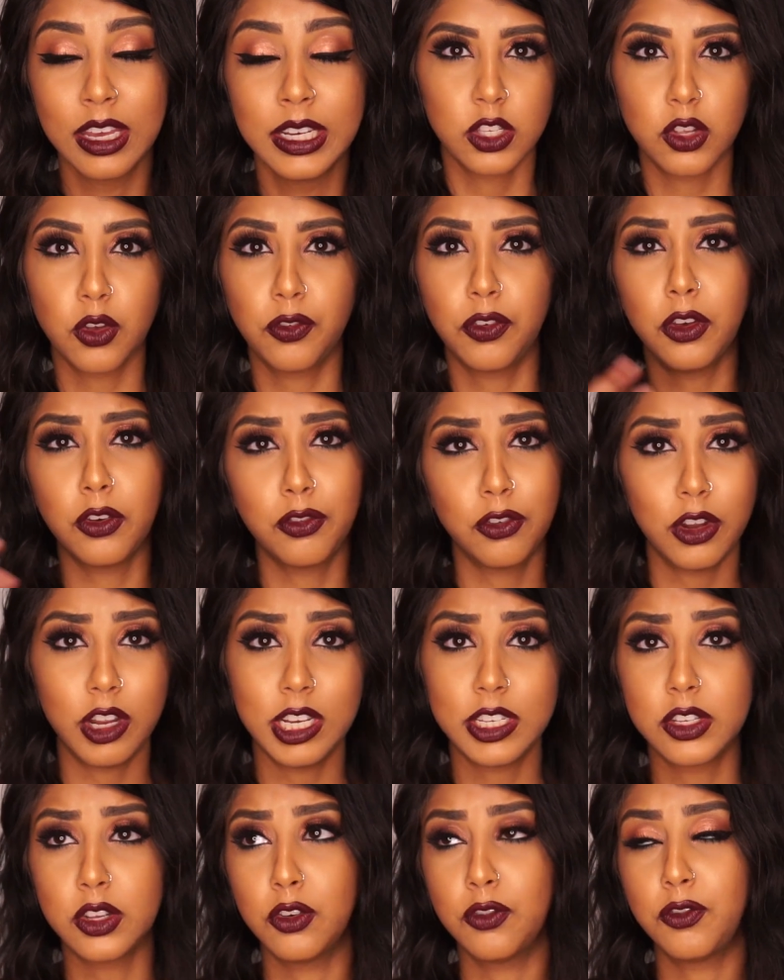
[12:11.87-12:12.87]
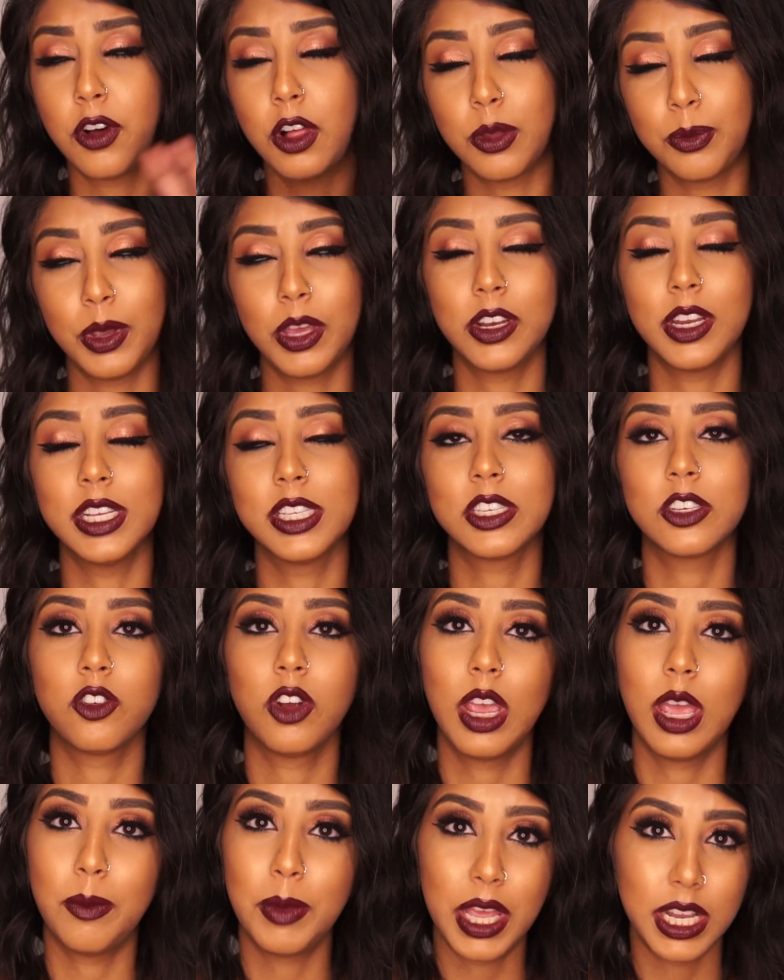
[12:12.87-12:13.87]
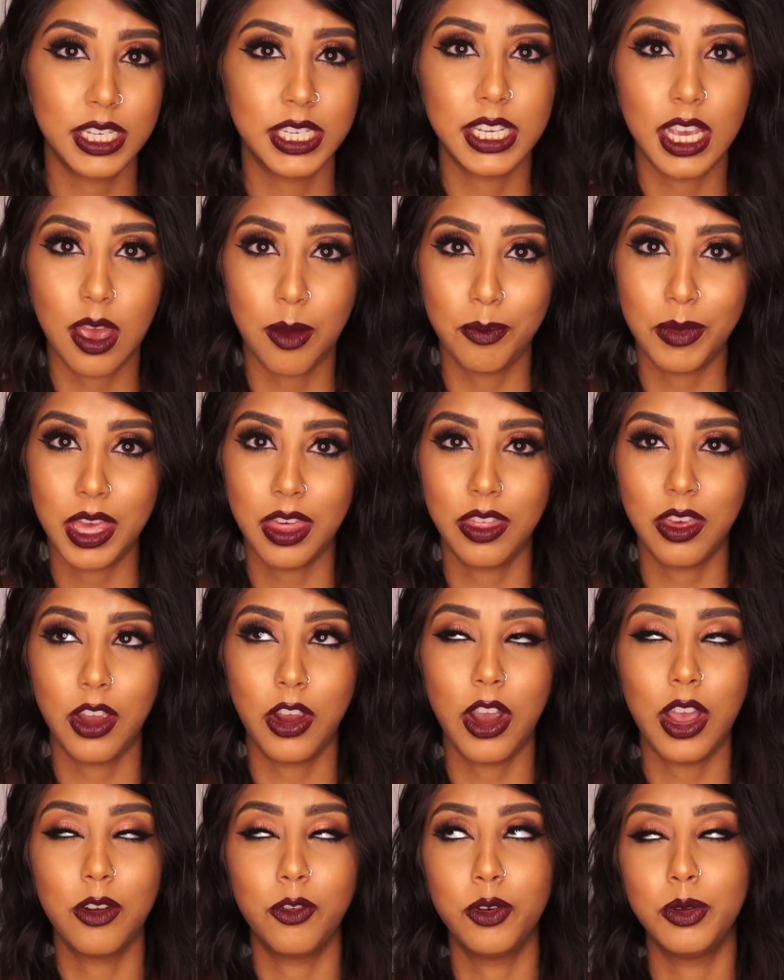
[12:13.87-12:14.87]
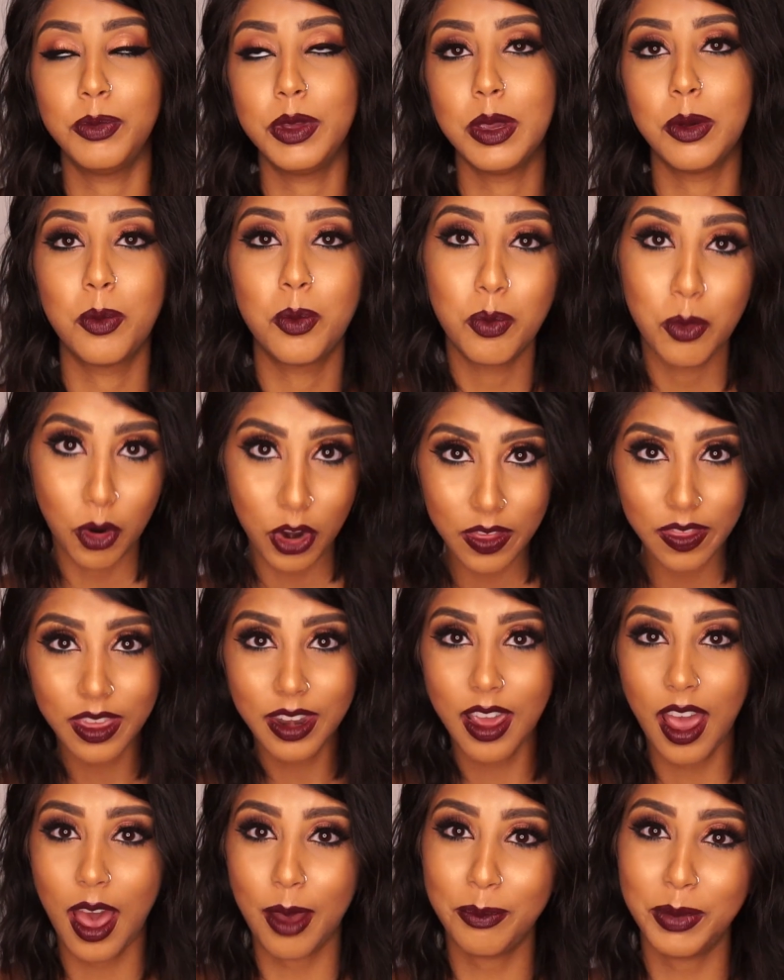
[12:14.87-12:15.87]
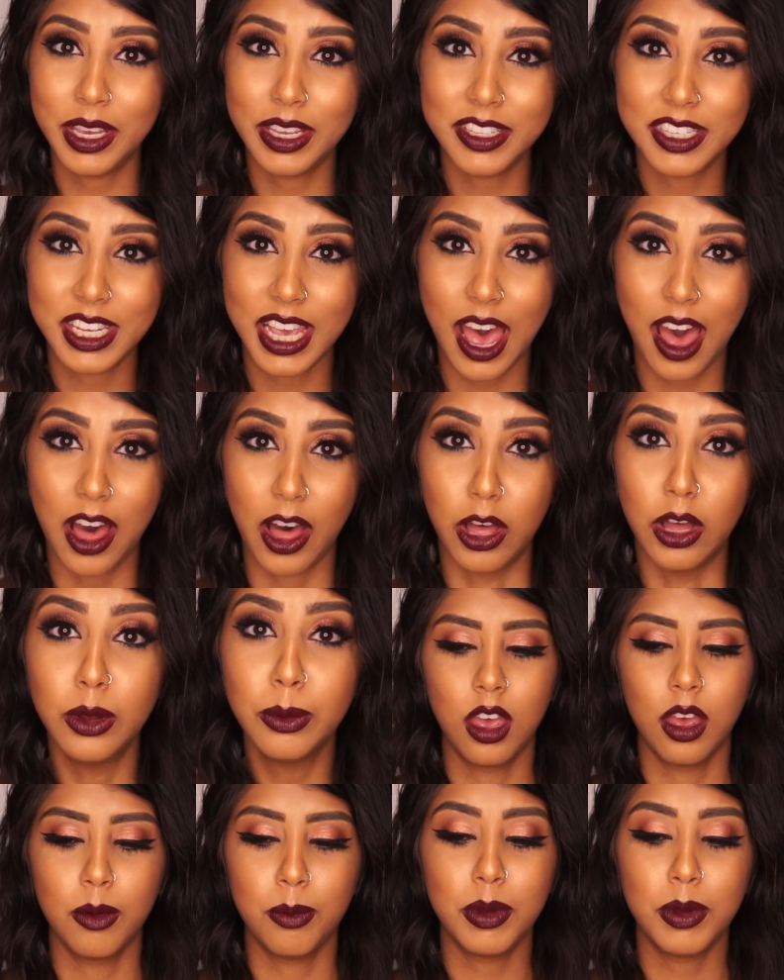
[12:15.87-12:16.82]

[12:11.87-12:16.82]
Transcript: So feel free to follow me on Instagram and DM me there. I would be more than happy to help.